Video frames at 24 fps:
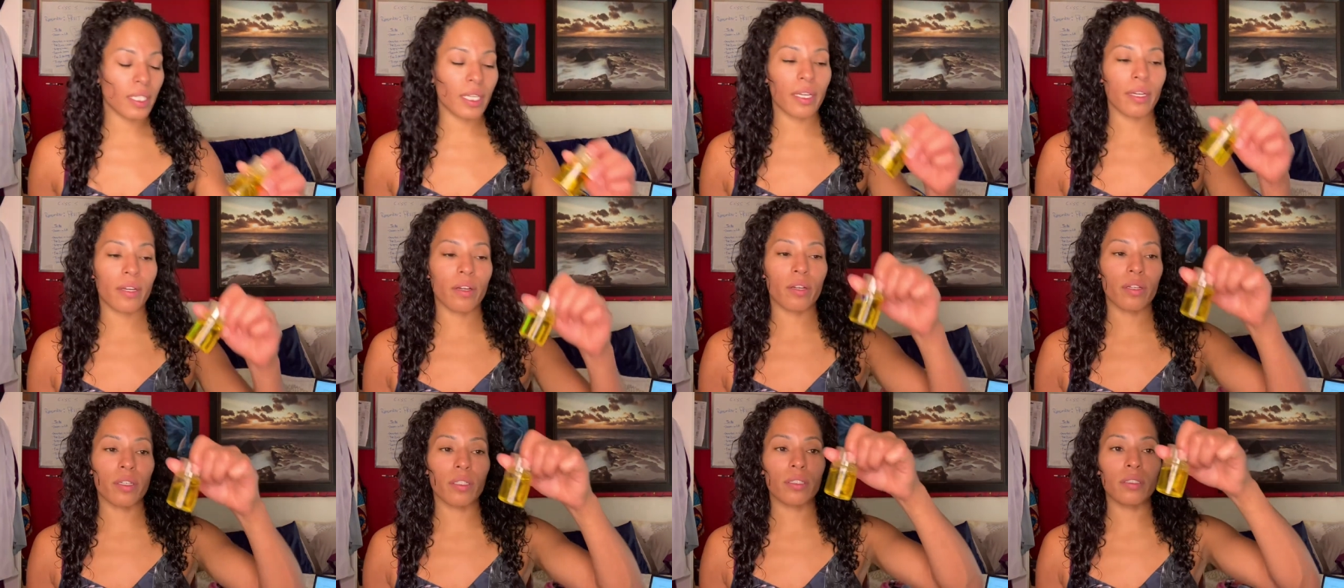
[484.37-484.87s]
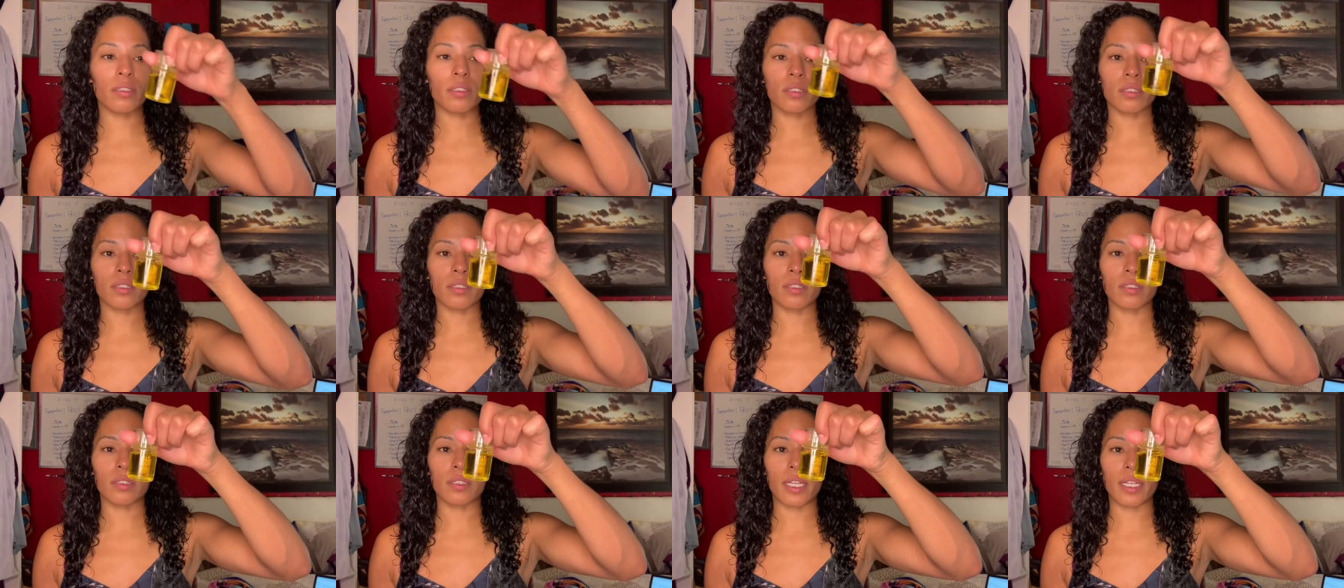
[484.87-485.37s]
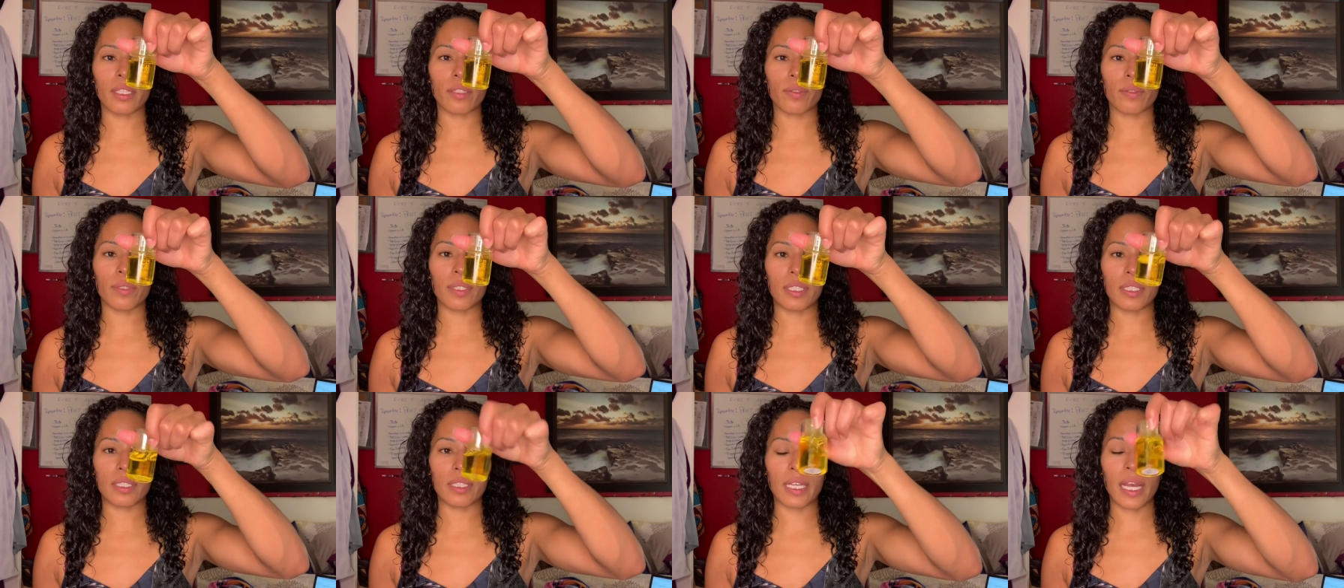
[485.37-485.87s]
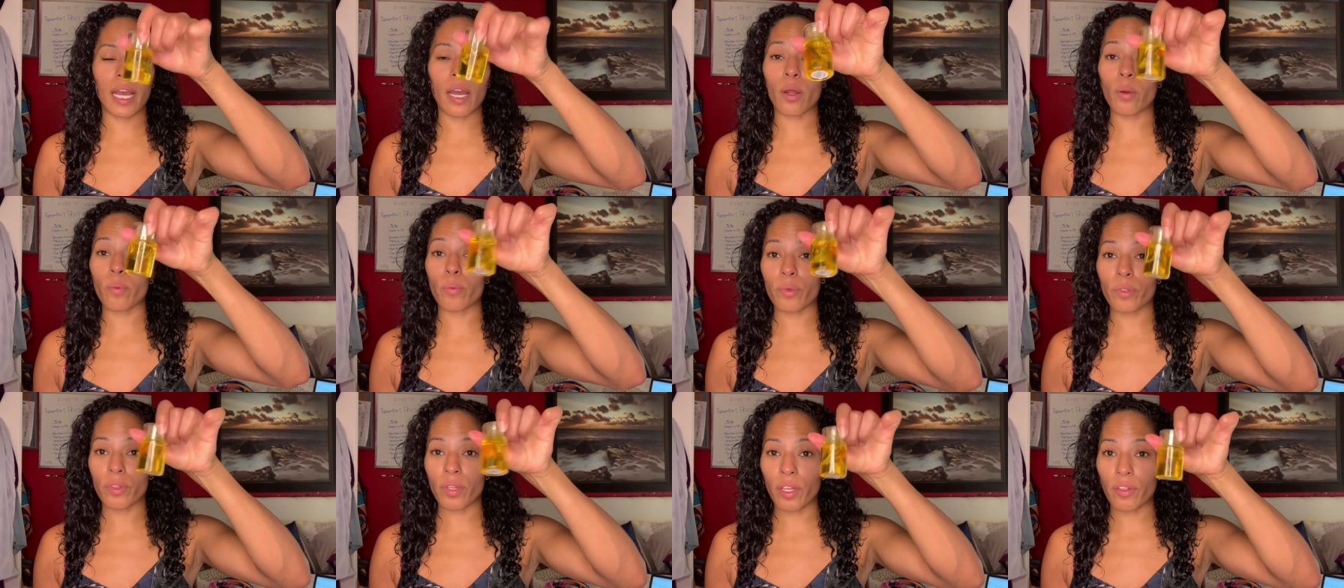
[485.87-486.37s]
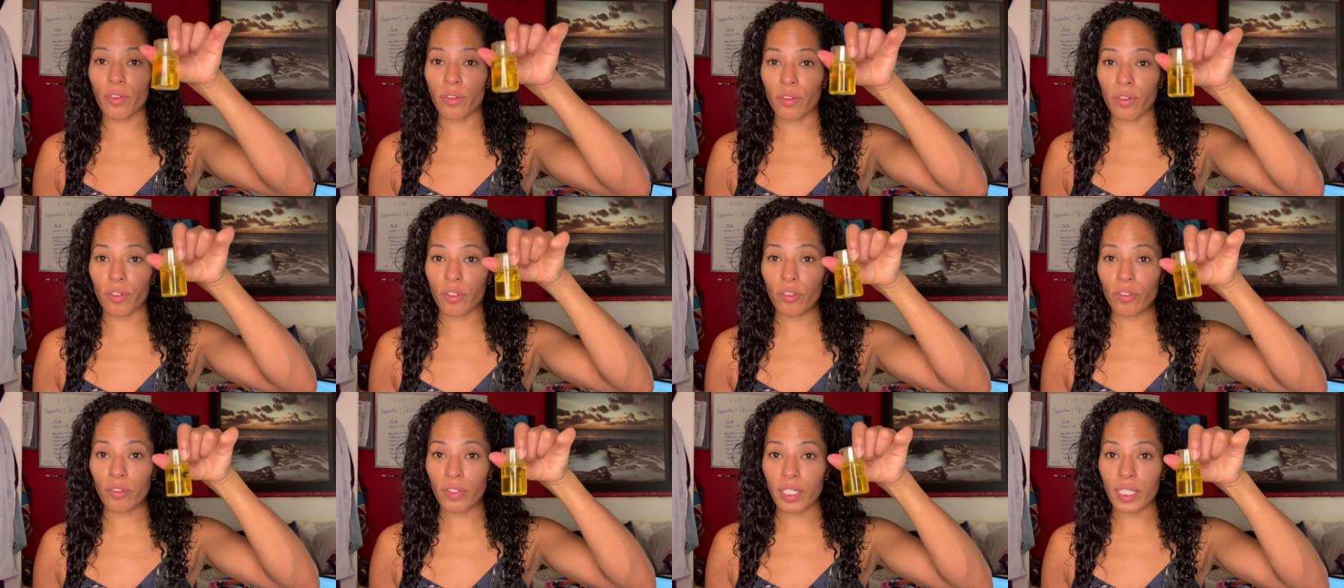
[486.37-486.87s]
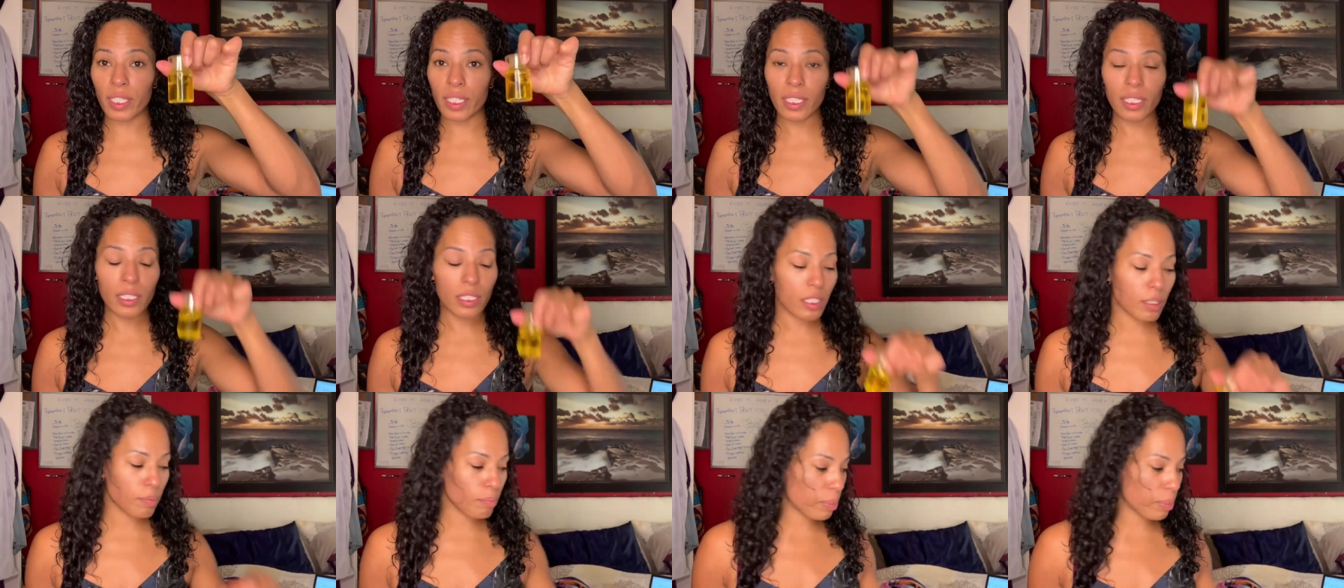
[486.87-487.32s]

that are diluted down with other ingredients,